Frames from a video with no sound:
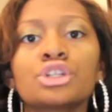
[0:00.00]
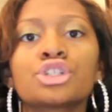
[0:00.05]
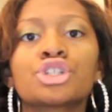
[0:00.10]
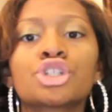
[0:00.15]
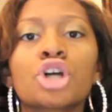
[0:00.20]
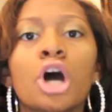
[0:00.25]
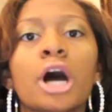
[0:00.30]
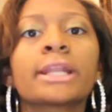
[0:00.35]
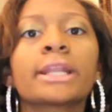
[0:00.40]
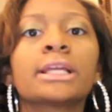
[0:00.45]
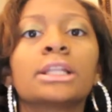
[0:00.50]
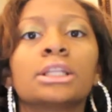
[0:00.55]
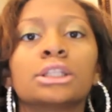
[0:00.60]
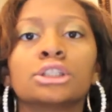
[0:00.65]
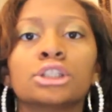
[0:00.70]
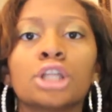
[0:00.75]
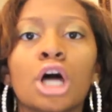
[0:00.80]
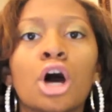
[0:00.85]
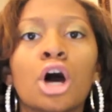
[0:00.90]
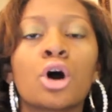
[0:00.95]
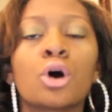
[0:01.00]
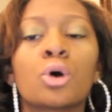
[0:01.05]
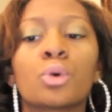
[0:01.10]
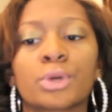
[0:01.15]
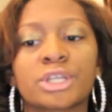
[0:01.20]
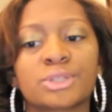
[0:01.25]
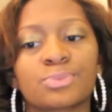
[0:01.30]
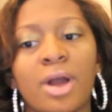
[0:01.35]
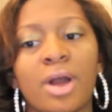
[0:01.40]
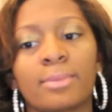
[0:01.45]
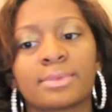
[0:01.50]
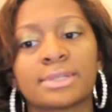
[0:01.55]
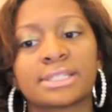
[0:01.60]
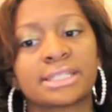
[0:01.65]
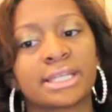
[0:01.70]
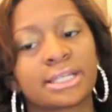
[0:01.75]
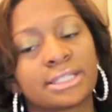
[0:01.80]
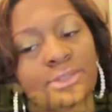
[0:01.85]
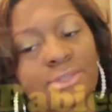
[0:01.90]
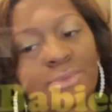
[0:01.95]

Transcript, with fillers: Shawty Lo is probably sick